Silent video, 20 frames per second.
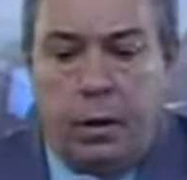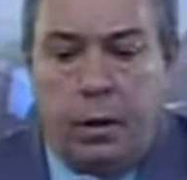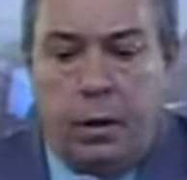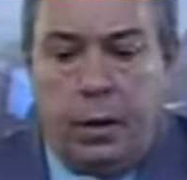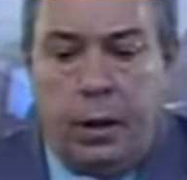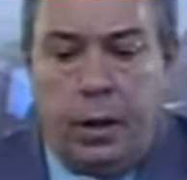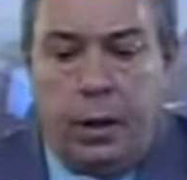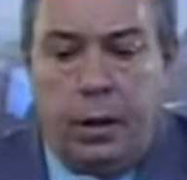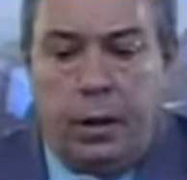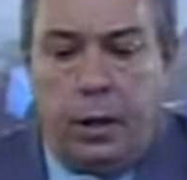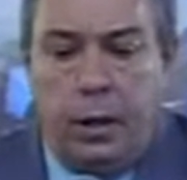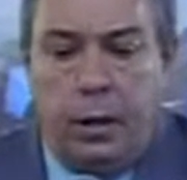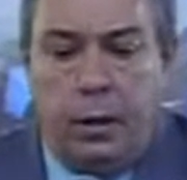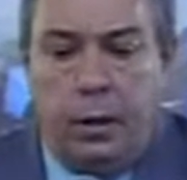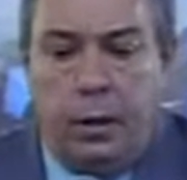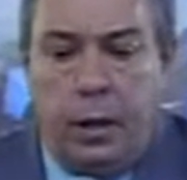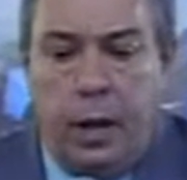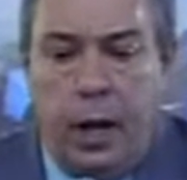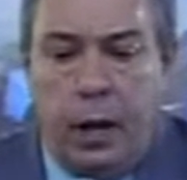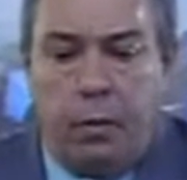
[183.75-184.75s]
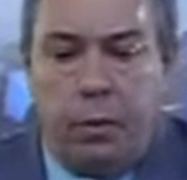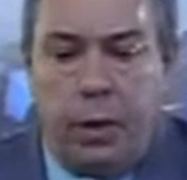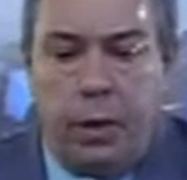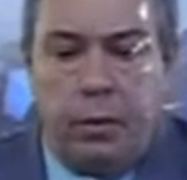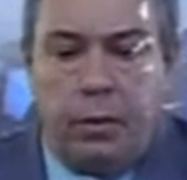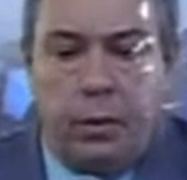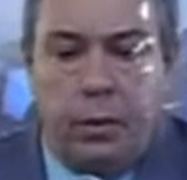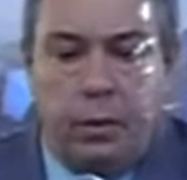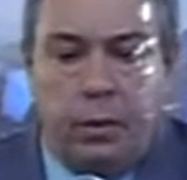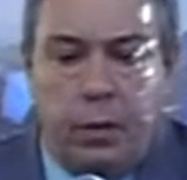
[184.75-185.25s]
that that I would
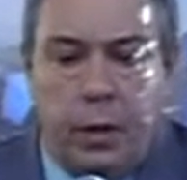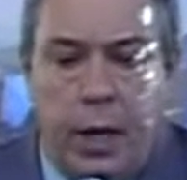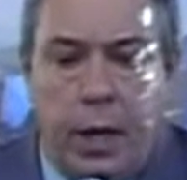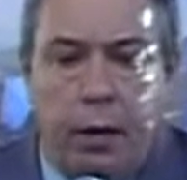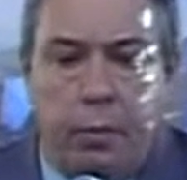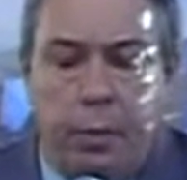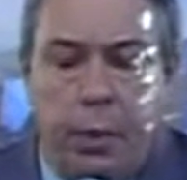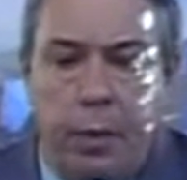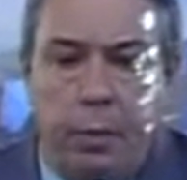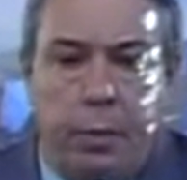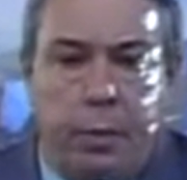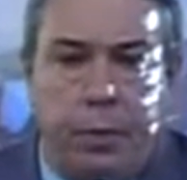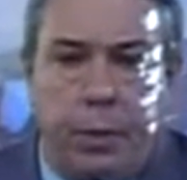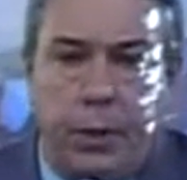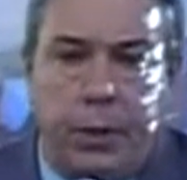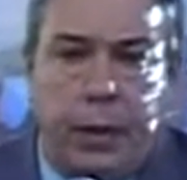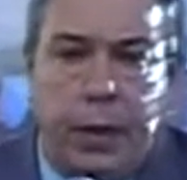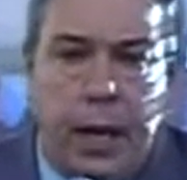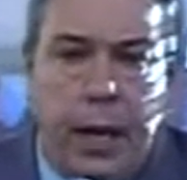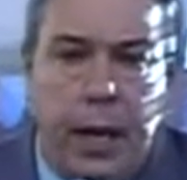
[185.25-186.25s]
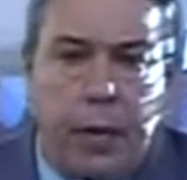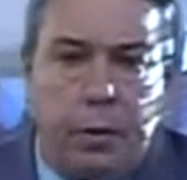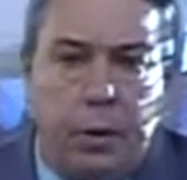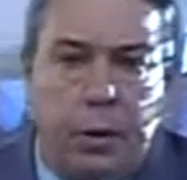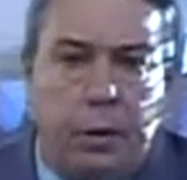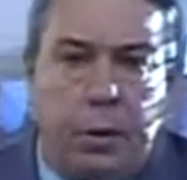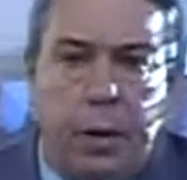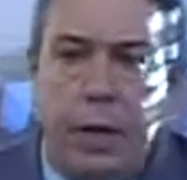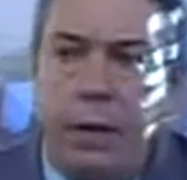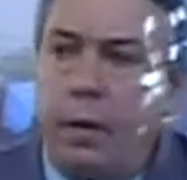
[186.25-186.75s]
even have people put to death
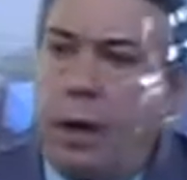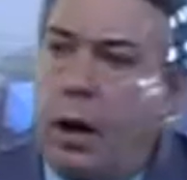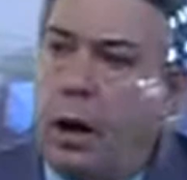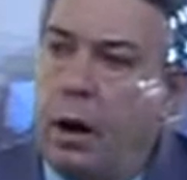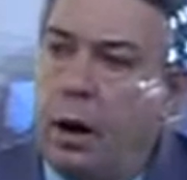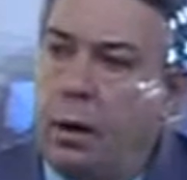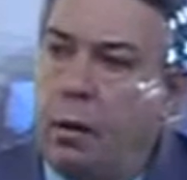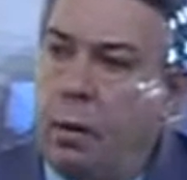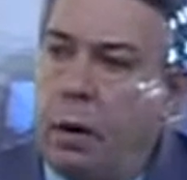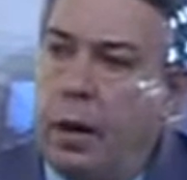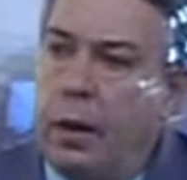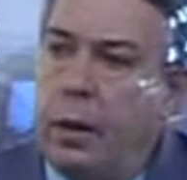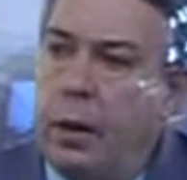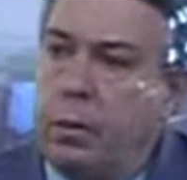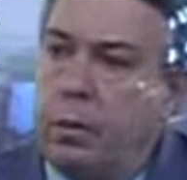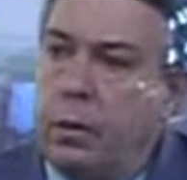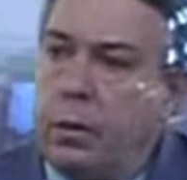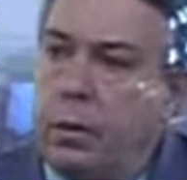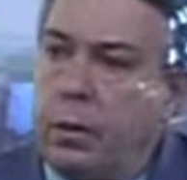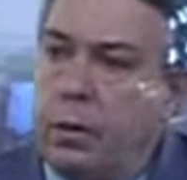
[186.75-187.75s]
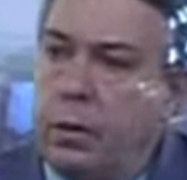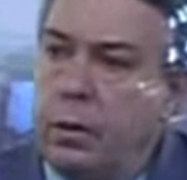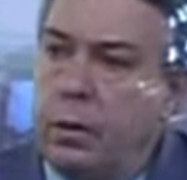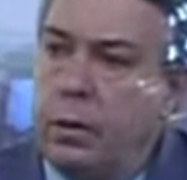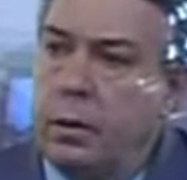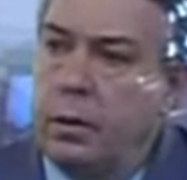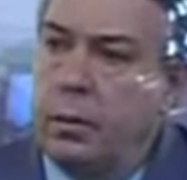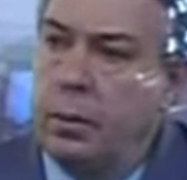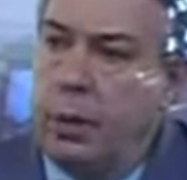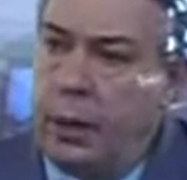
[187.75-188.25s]
and be there while they were
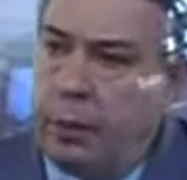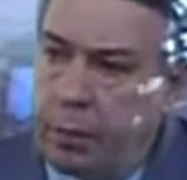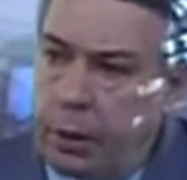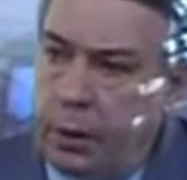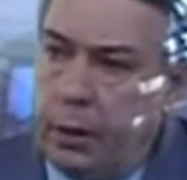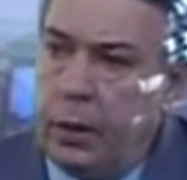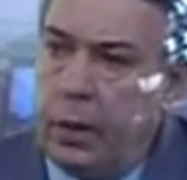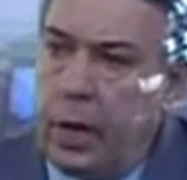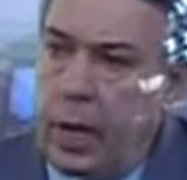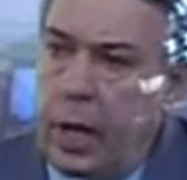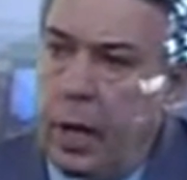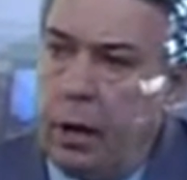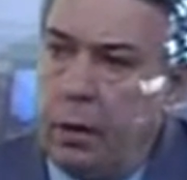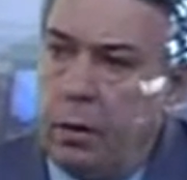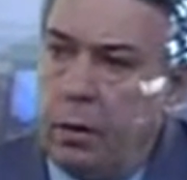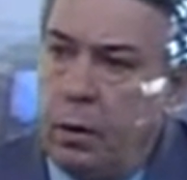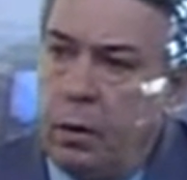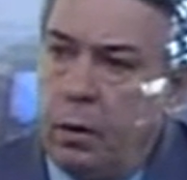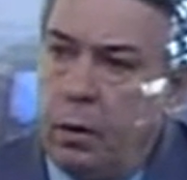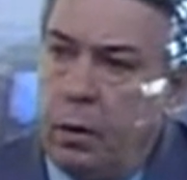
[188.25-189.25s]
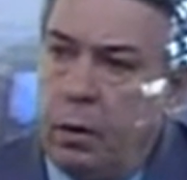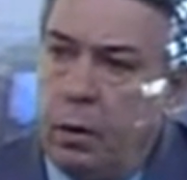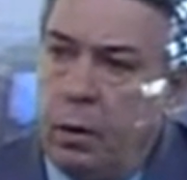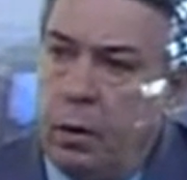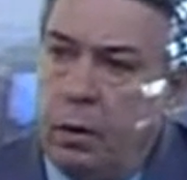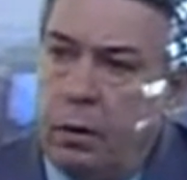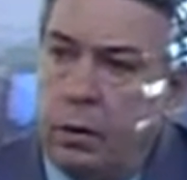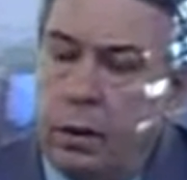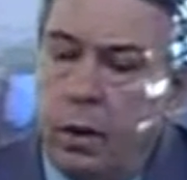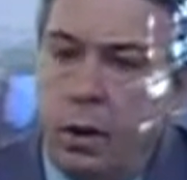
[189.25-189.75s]
being put to death,
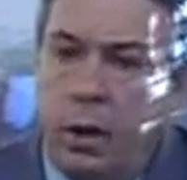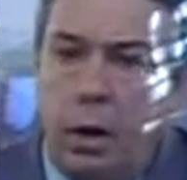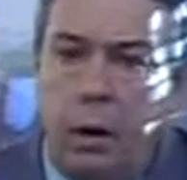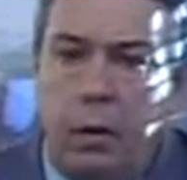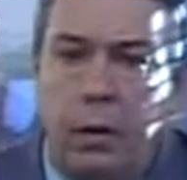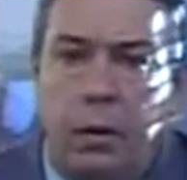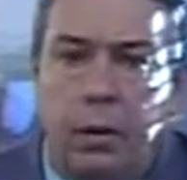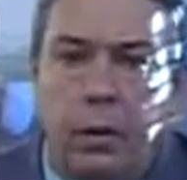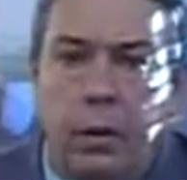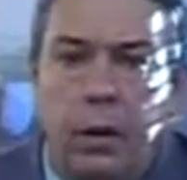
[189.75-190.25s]
you know.